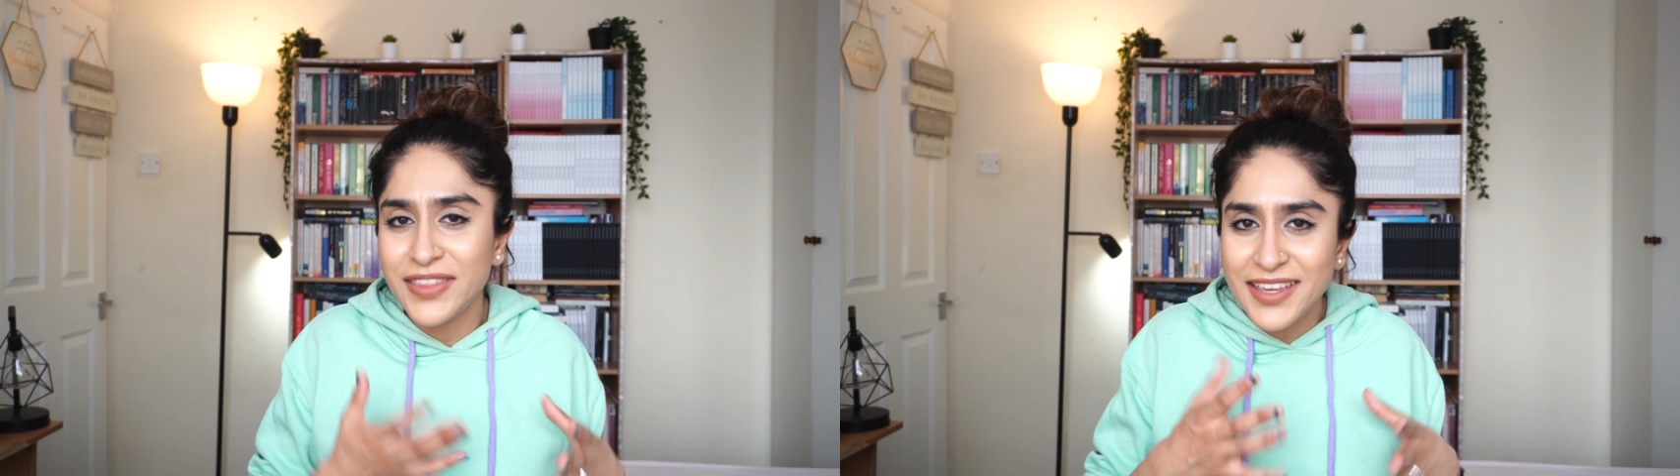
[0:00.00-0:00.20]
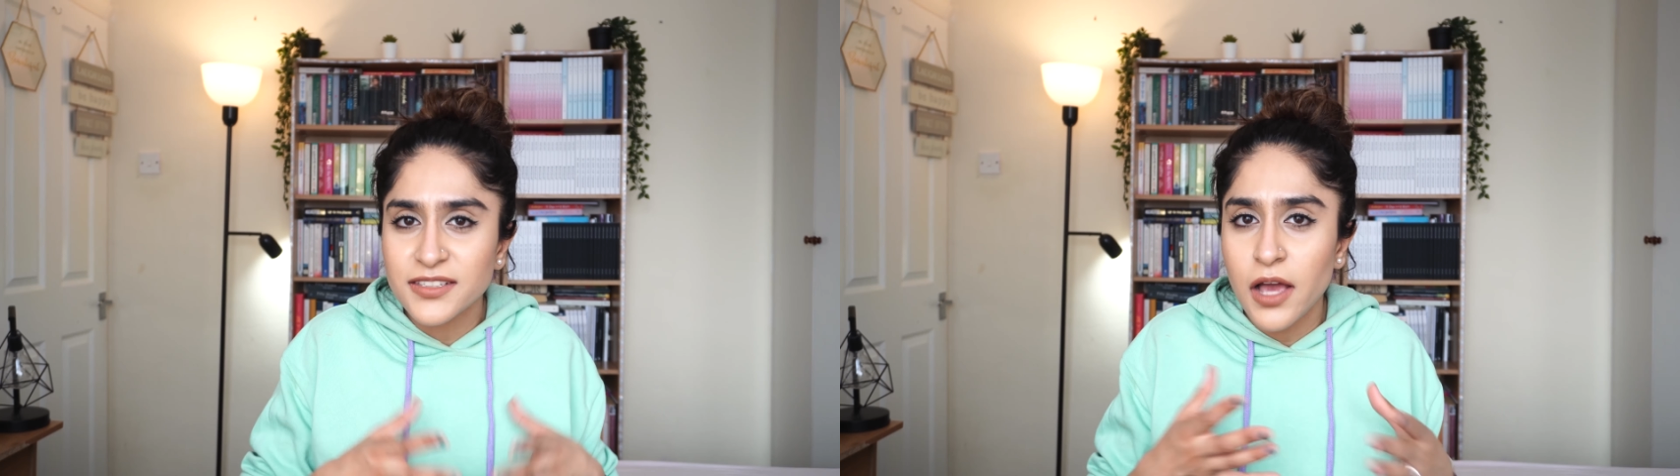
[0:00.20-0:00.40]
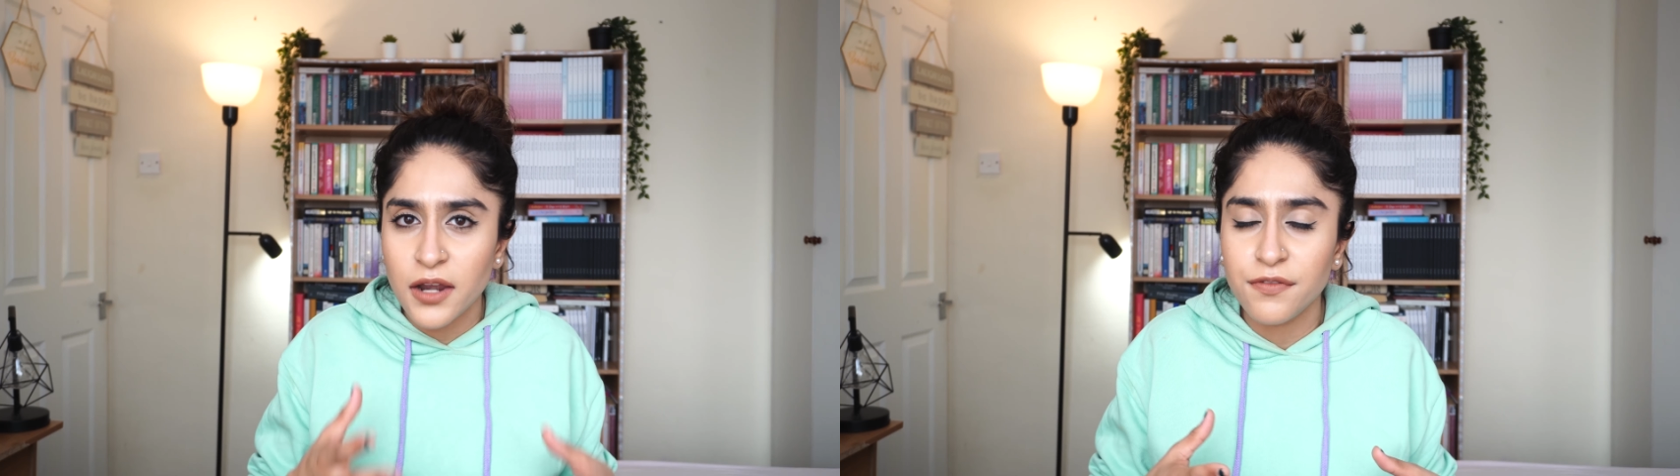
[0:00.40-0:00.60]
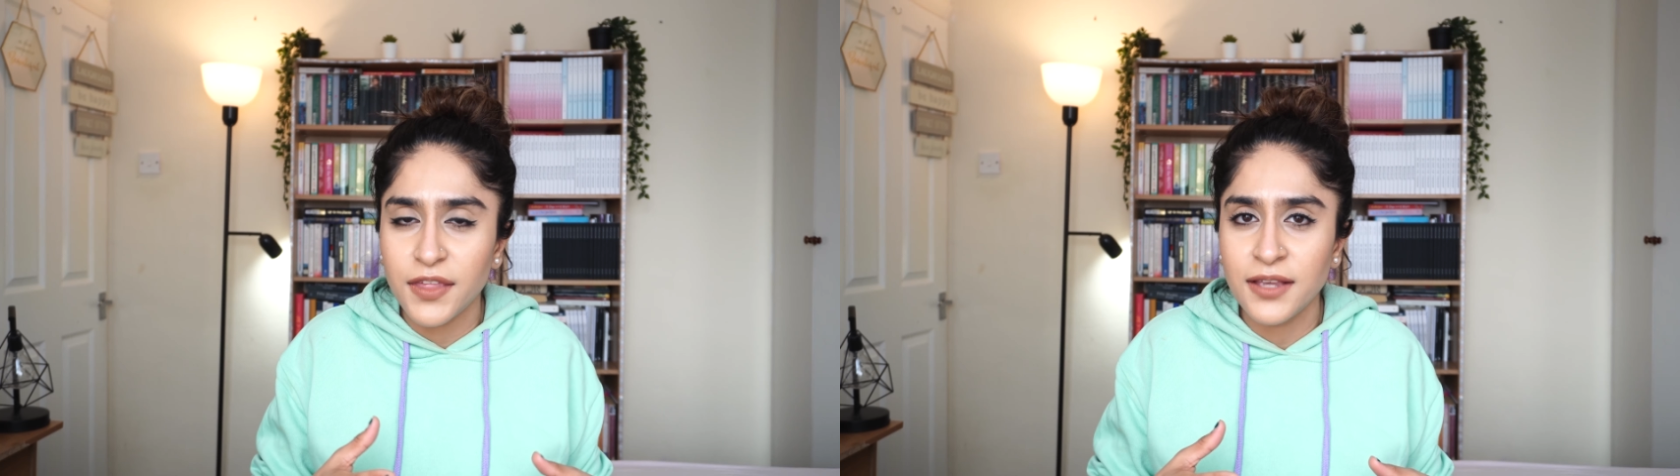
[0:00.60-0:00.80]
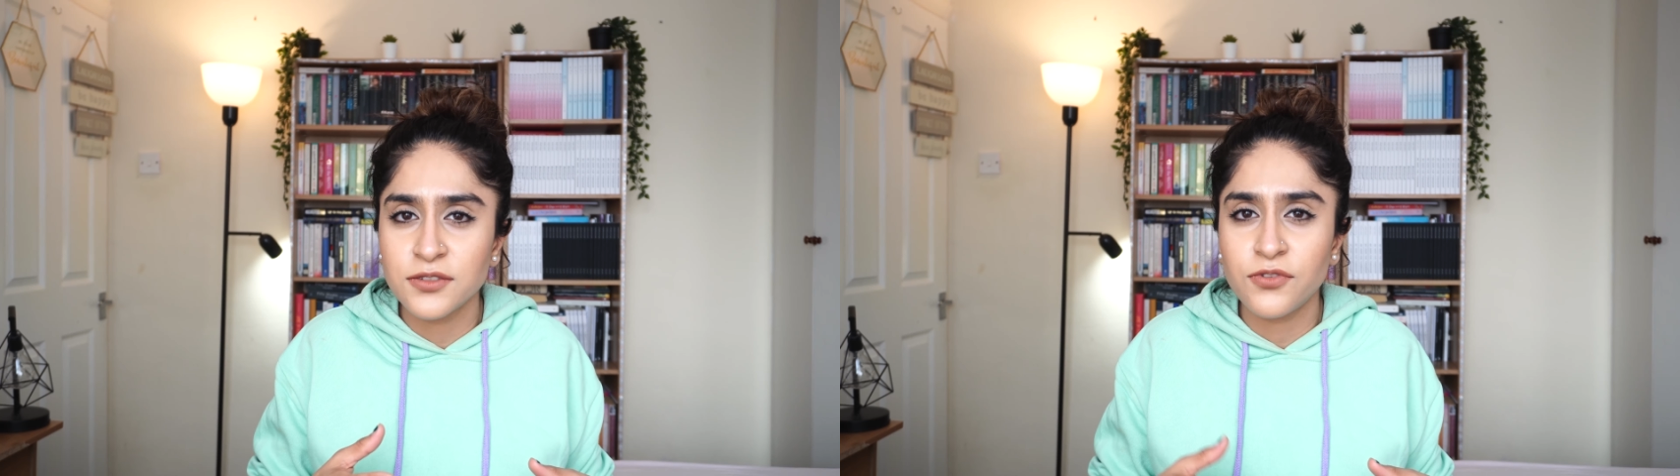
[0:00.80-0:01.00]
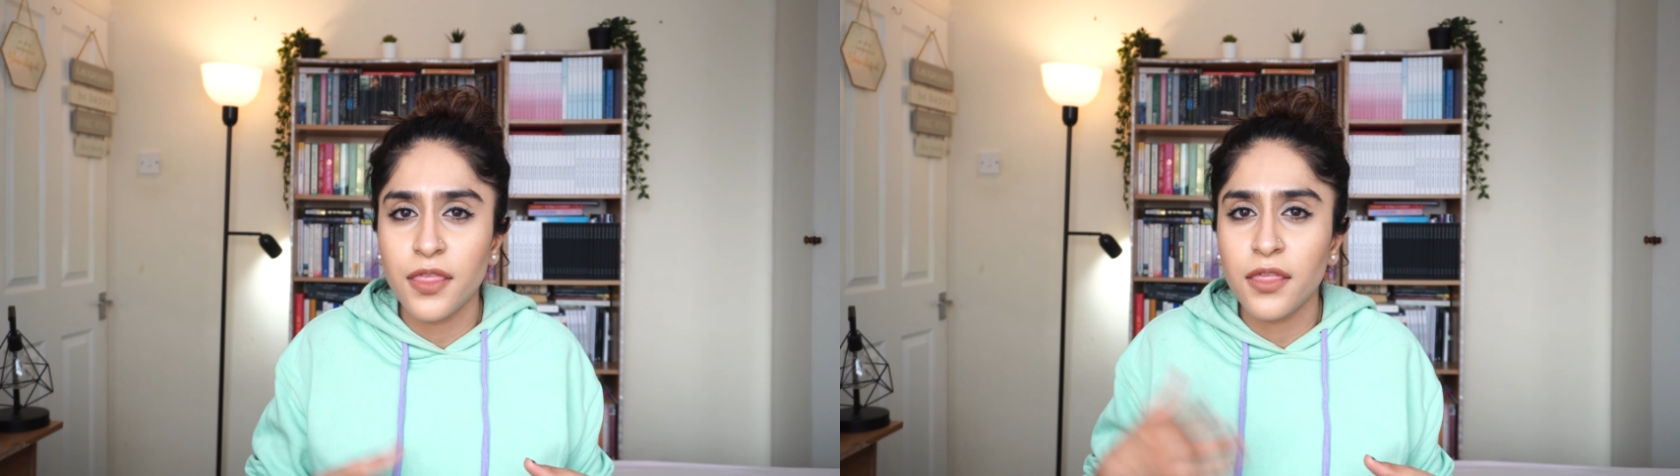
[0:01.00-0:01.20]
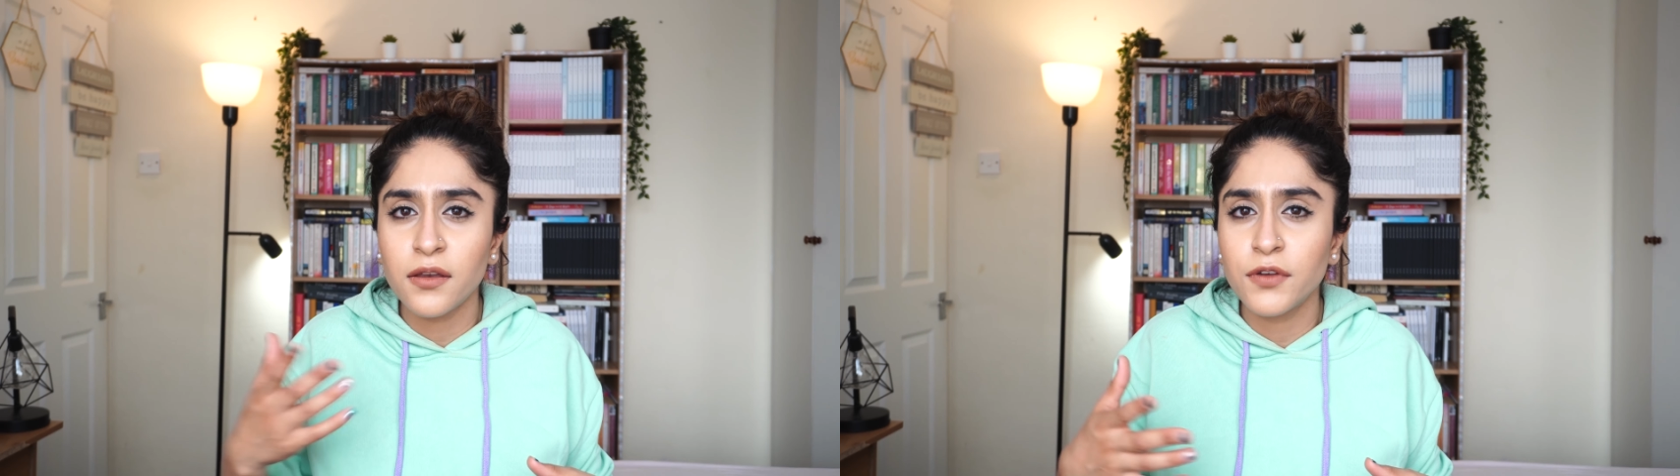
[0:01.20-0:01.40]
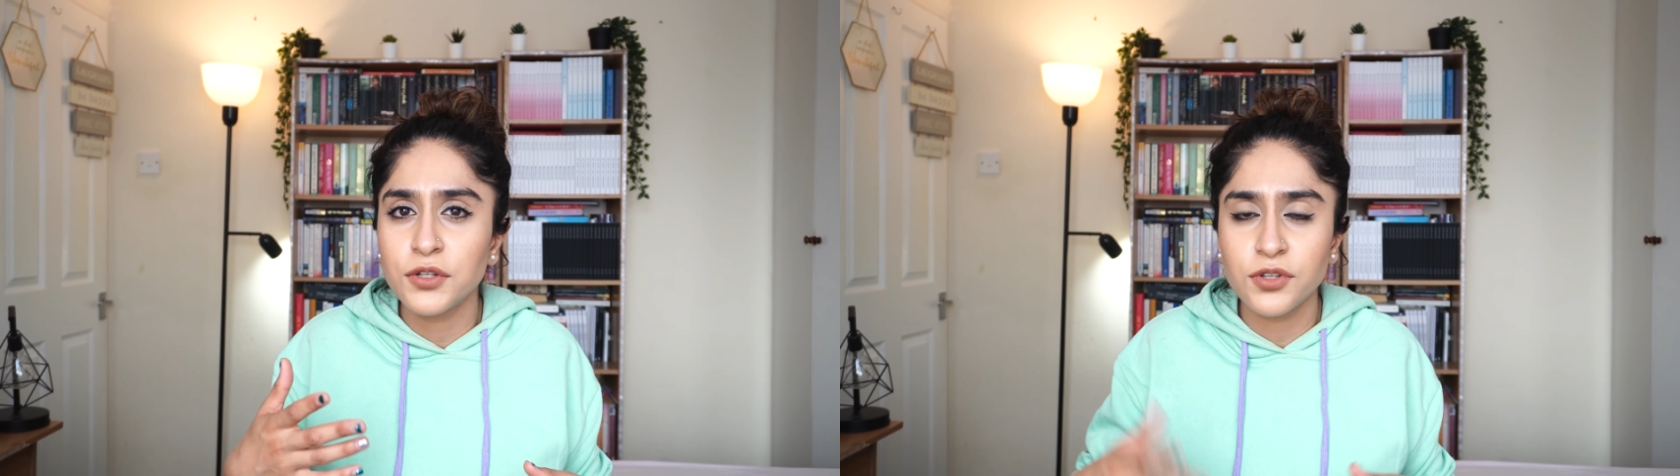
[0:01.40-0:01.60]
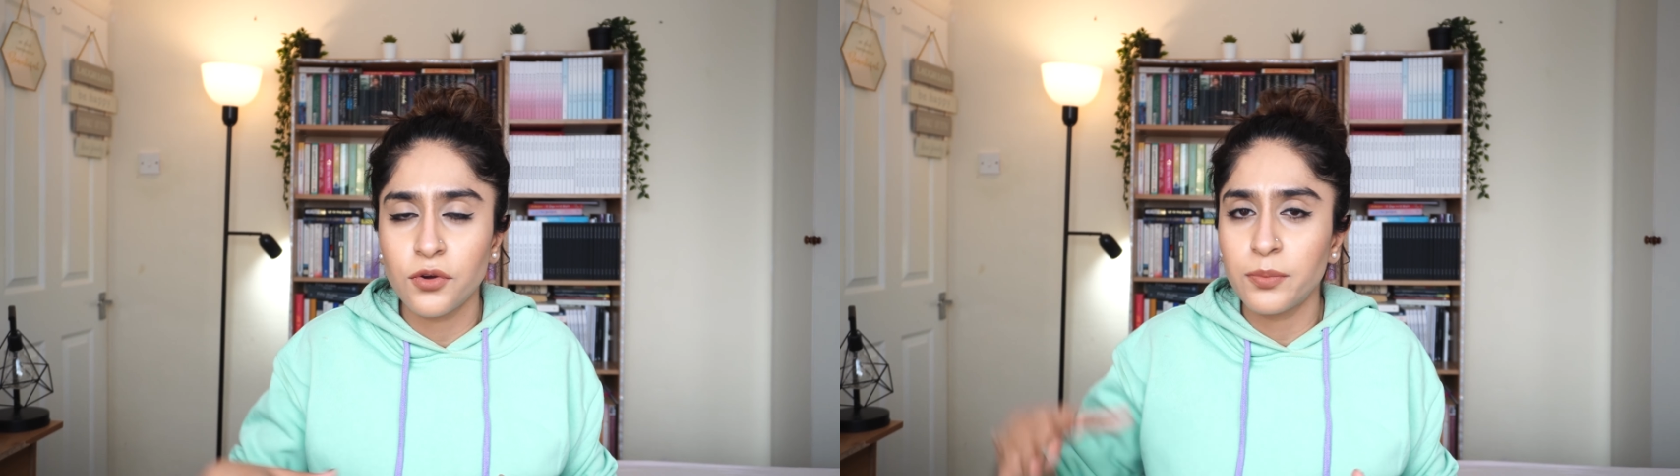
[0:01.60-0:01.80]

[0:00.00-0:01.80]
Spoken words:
these kind of things rather than focusing